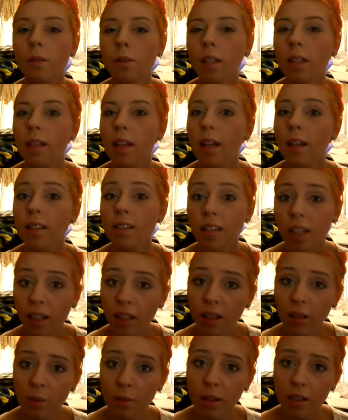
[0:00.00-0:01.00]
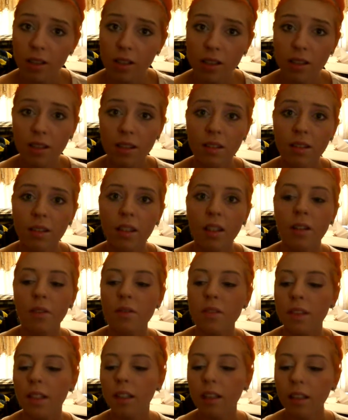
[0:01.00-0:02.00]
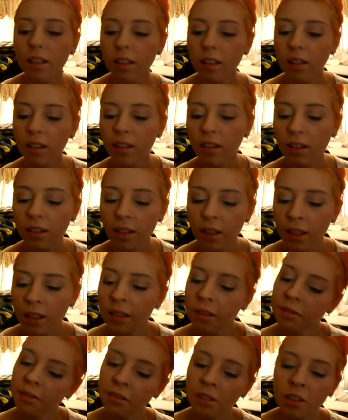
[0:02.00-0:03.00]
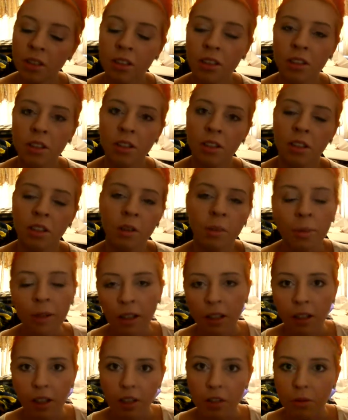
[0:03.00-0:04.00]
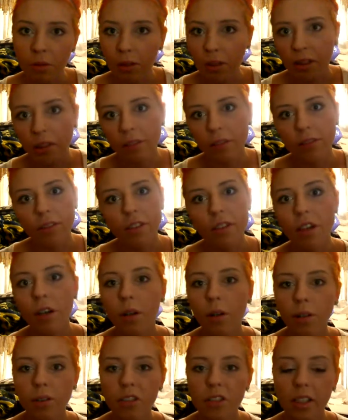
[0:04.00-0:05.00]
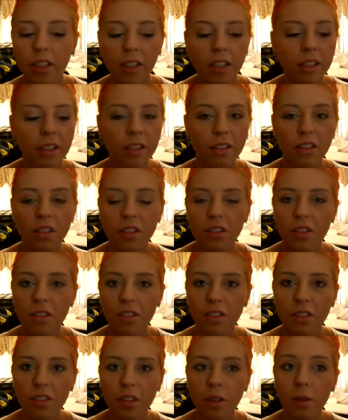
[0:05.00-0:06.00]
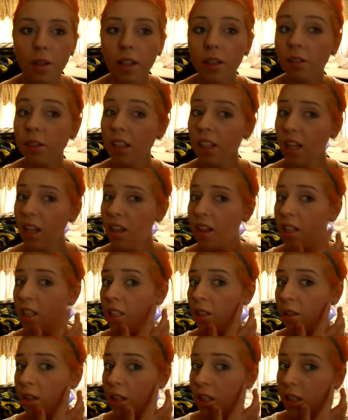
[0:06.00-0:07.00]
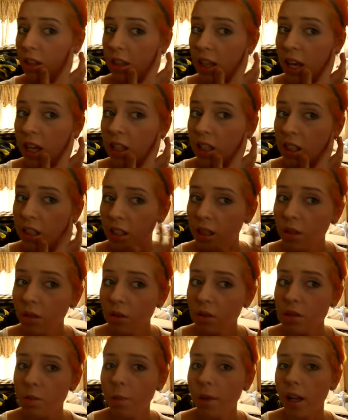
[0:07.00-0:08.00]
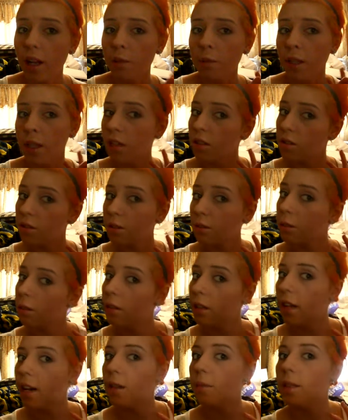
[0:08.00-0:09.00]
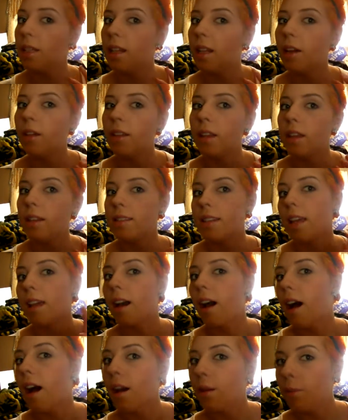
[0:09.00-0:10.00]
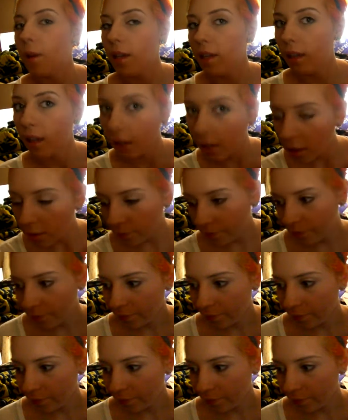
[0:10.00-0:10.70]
really that excited, but I was like, yeah, it would mean a lot to her, and so I was like, I'll just do it. And I really didn't think they're that cute, but I mean, it's growing on me now that it's like on my ear.